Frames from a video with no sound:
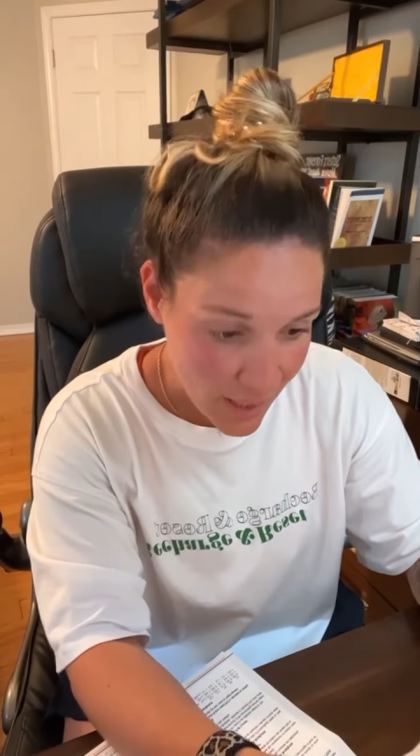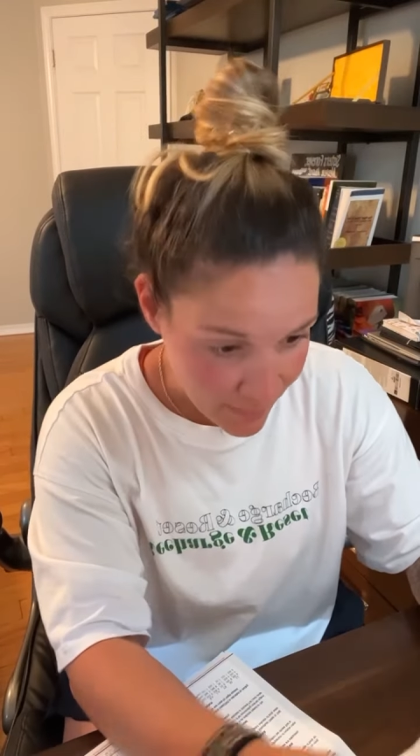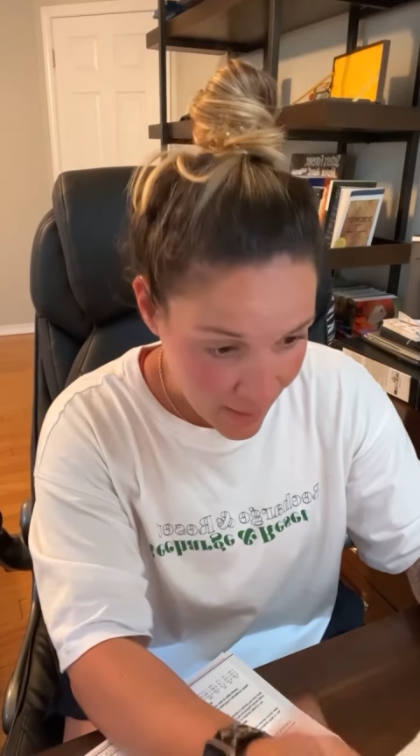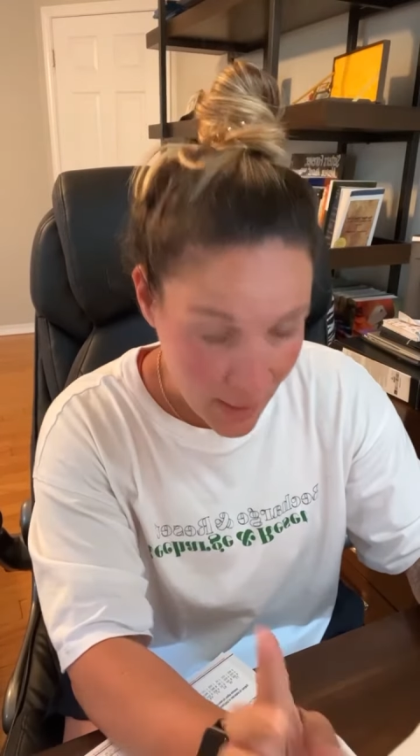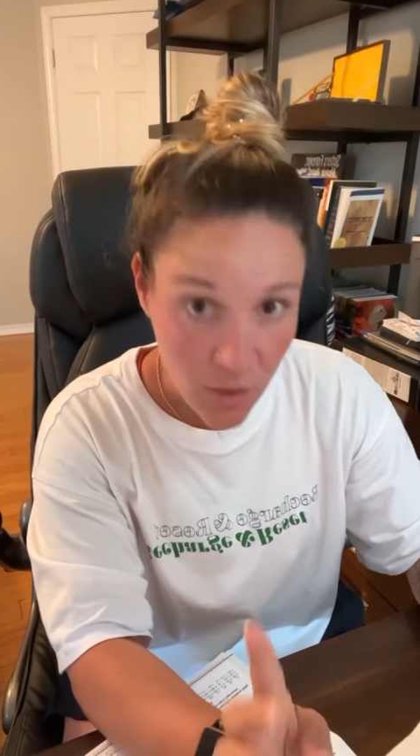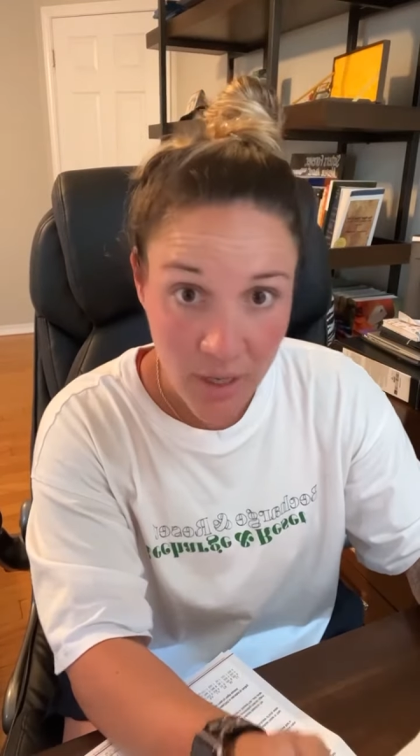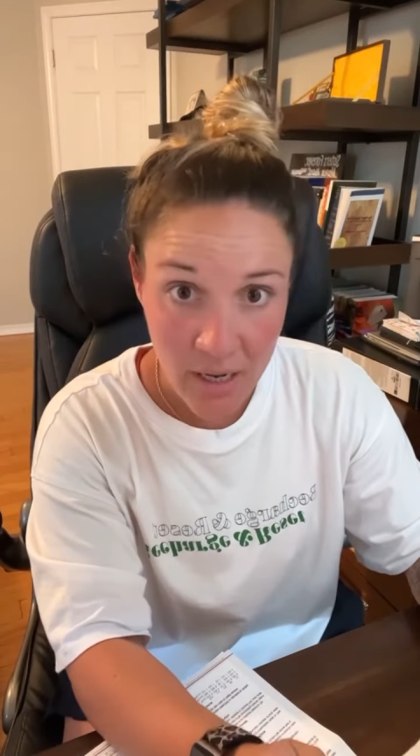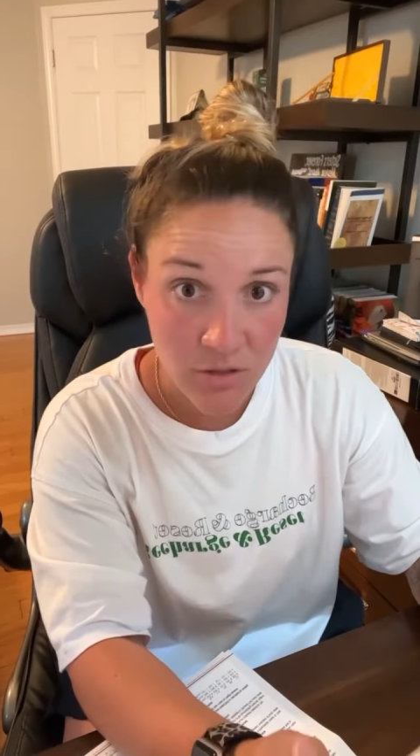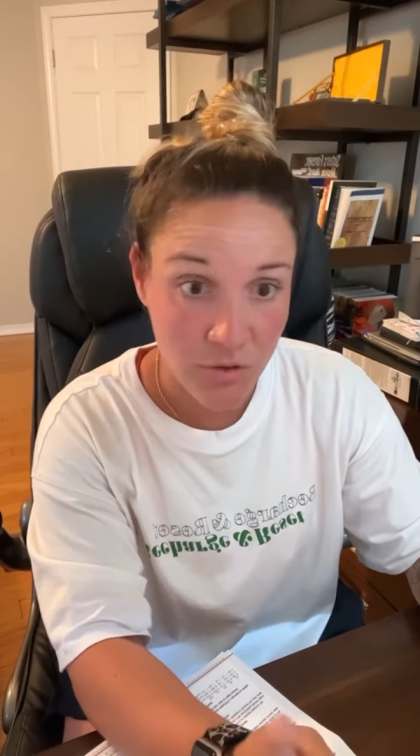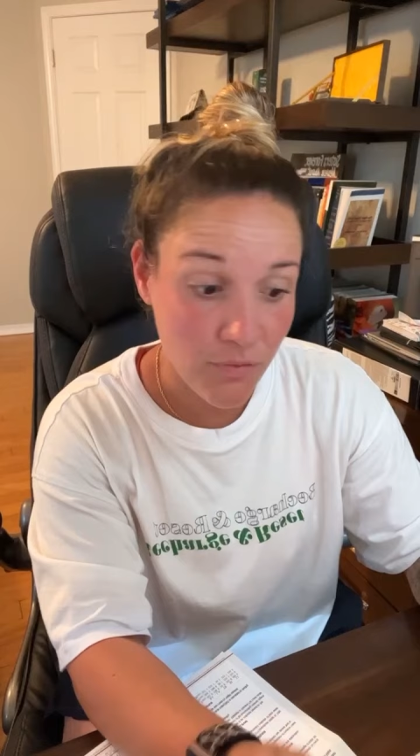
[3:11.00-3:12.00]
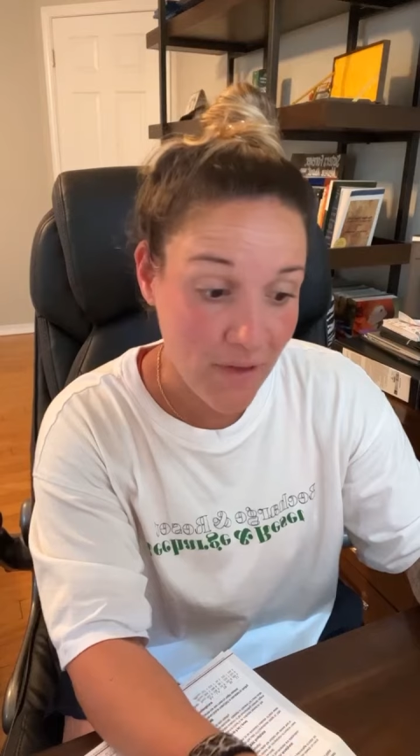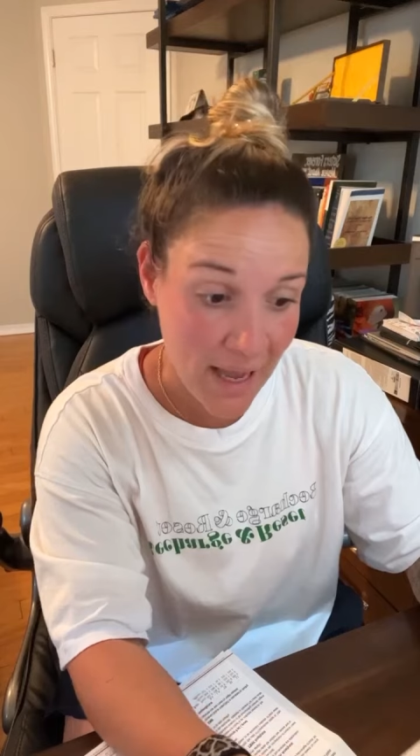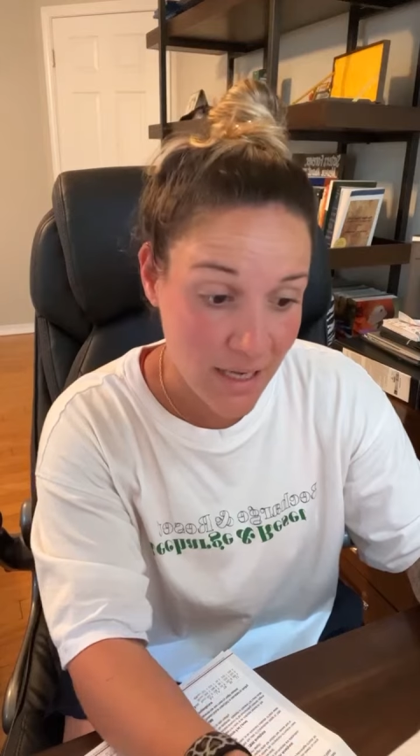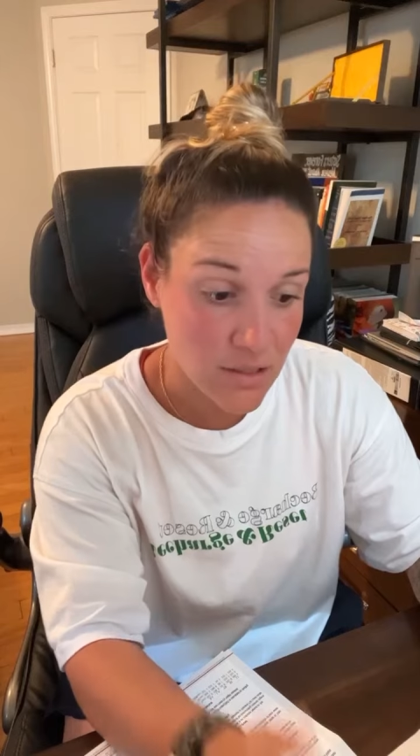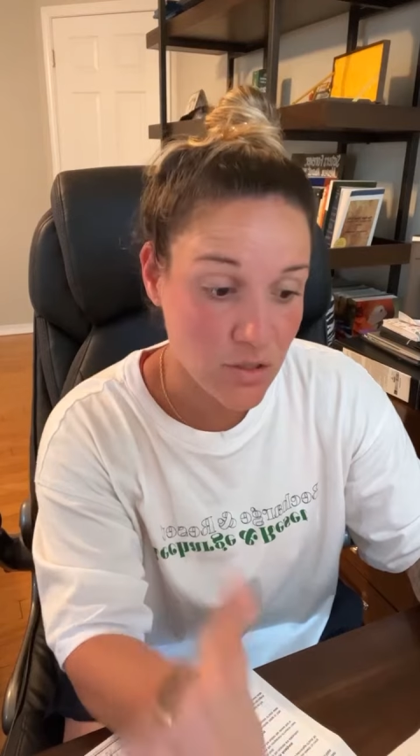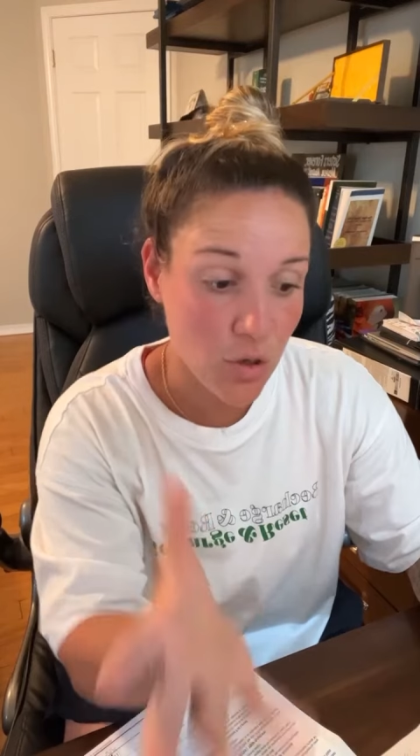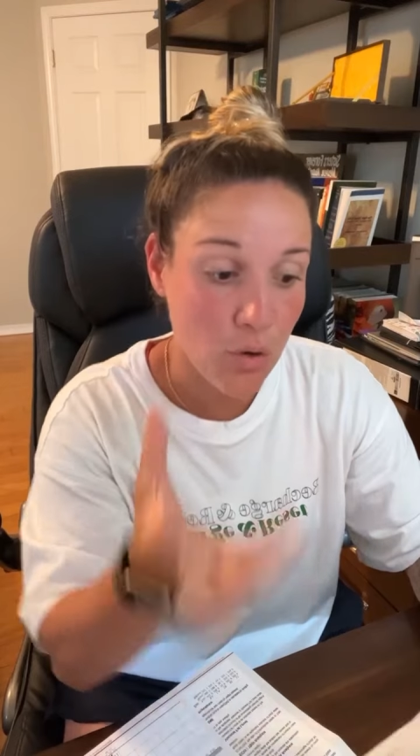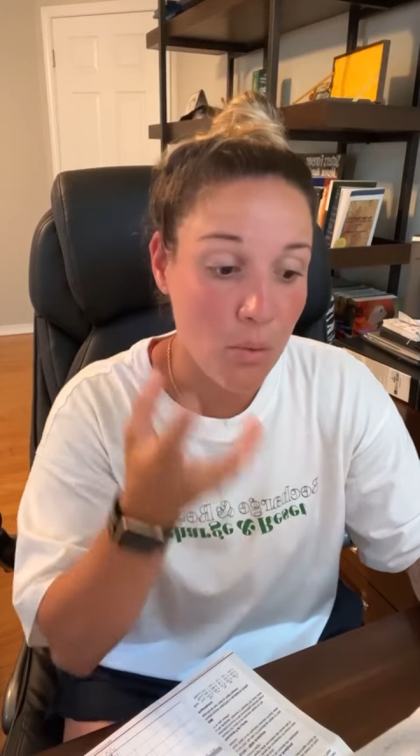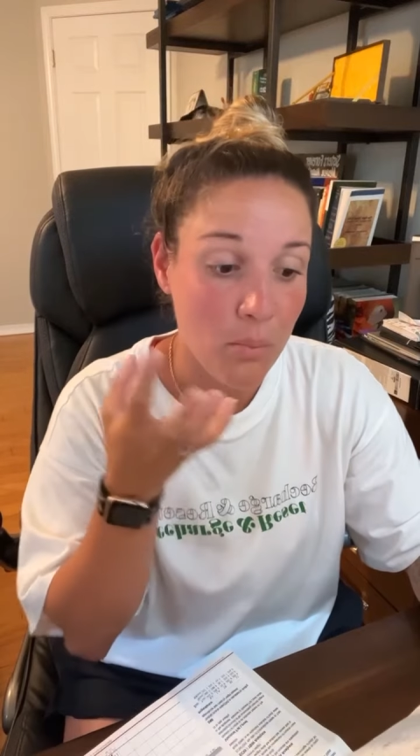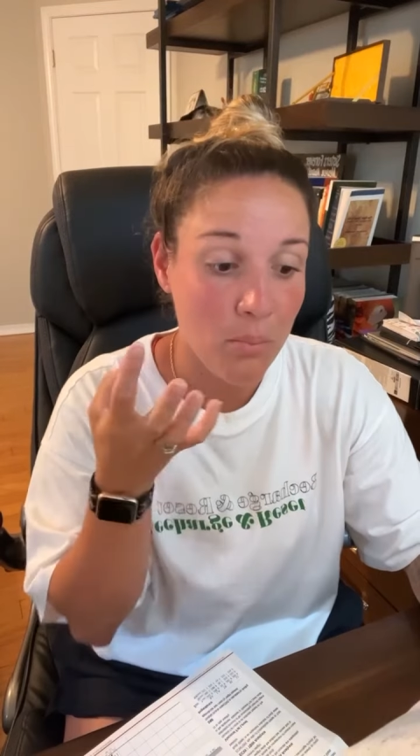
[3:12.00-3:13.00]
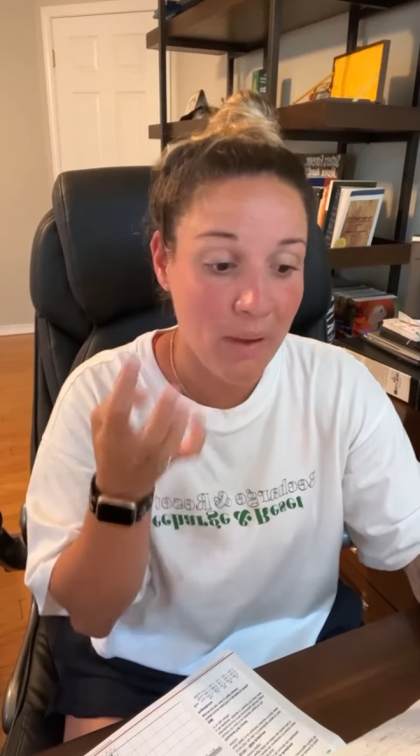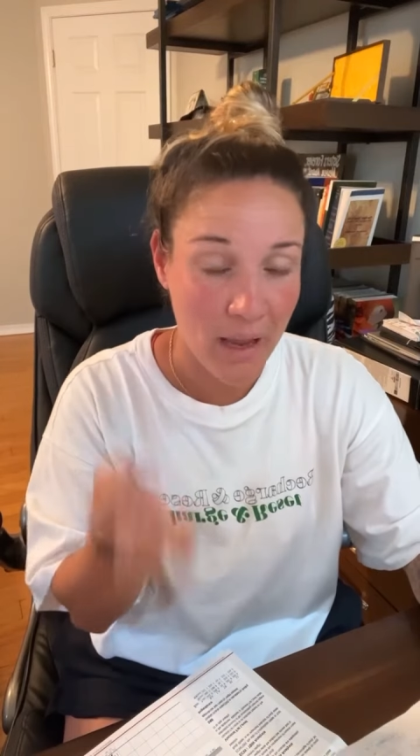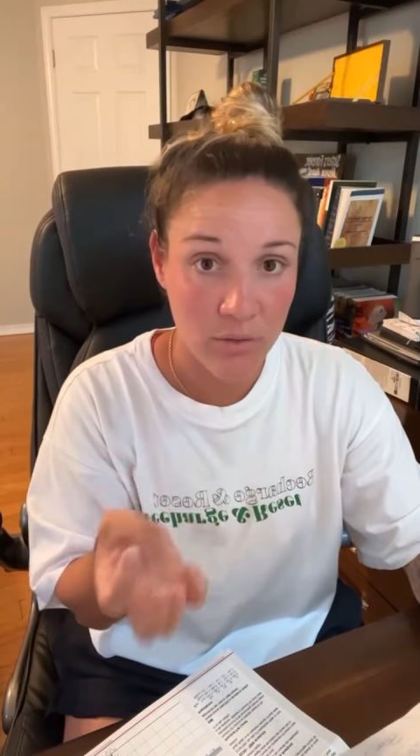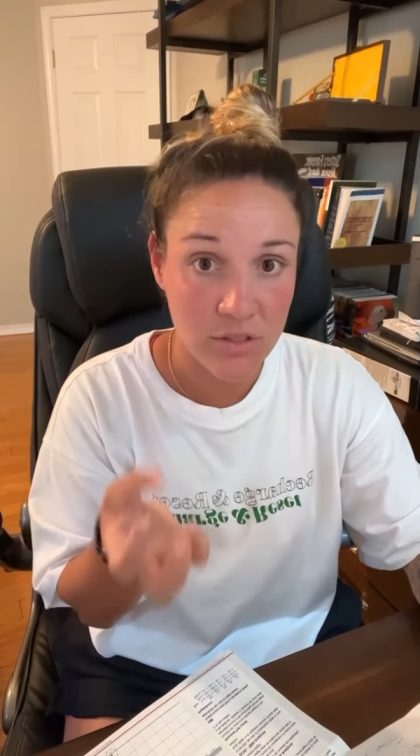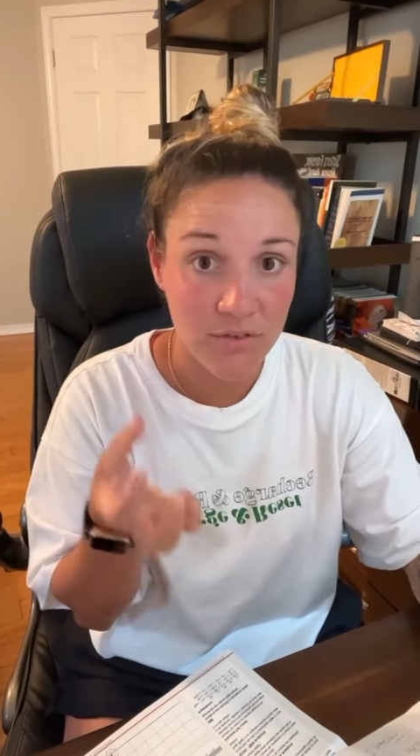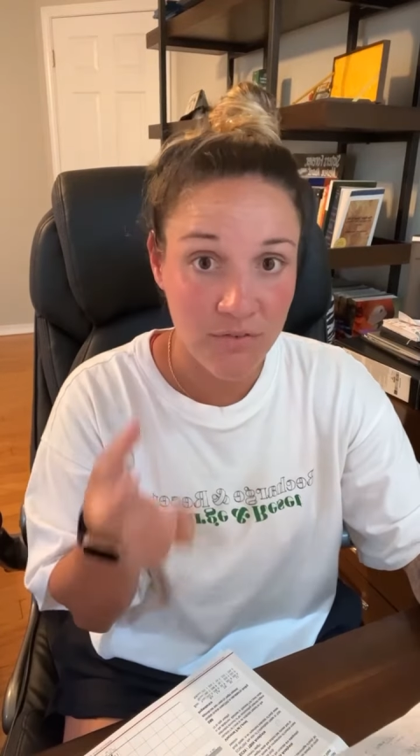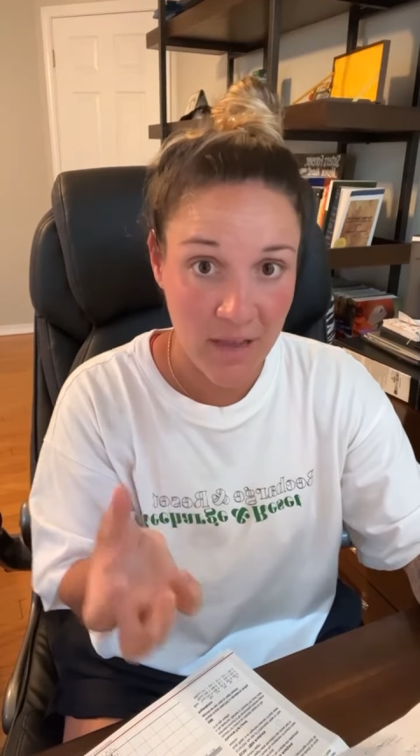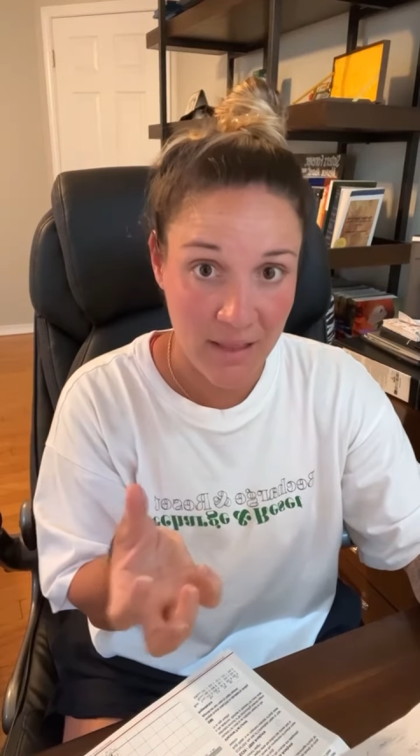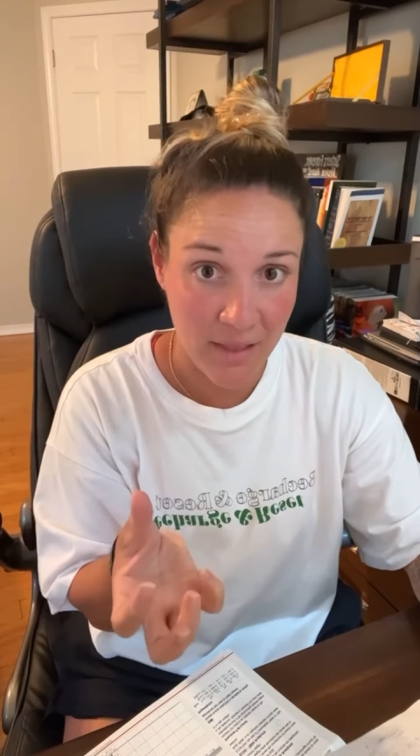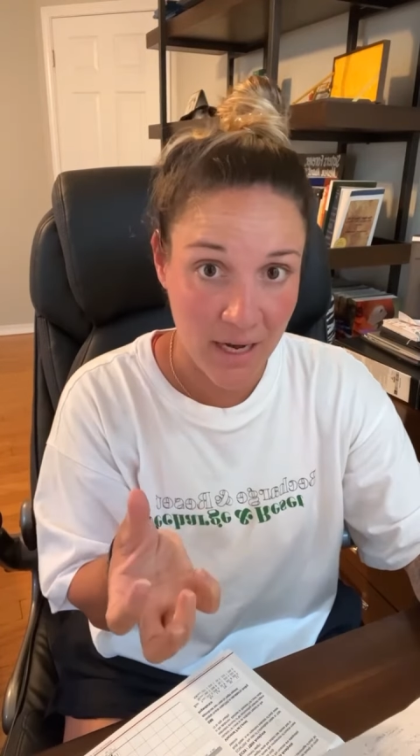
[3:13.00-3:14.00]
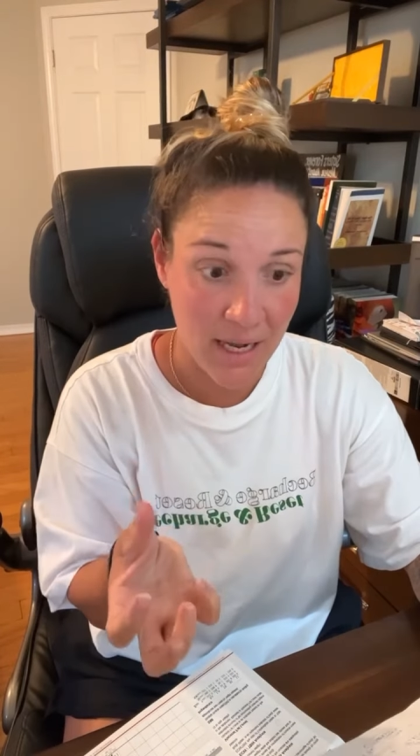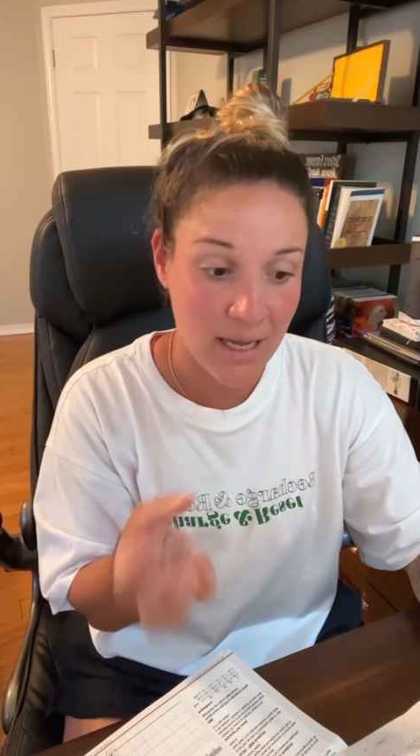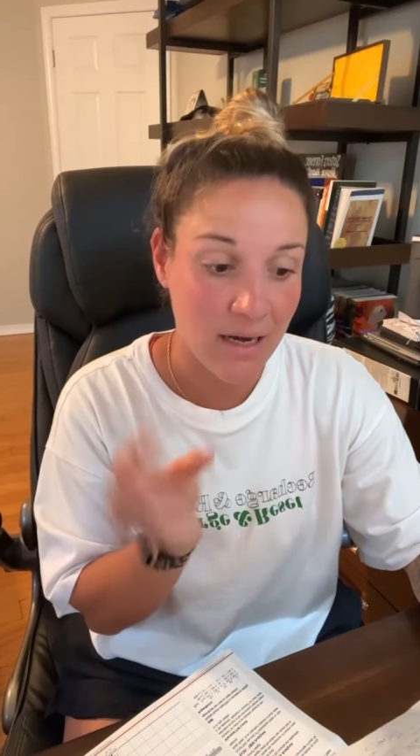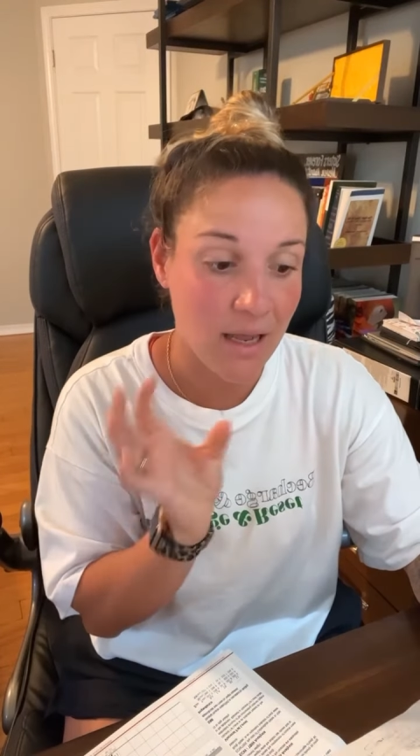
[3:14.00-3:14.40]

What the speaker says: And then, okay, so fat, so pounds of fat that I had,